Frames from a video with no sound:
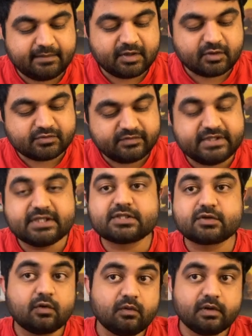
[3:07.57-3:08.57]
because we just
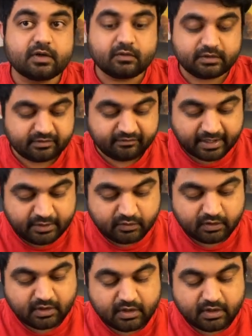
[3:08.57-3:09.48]
overrode the value.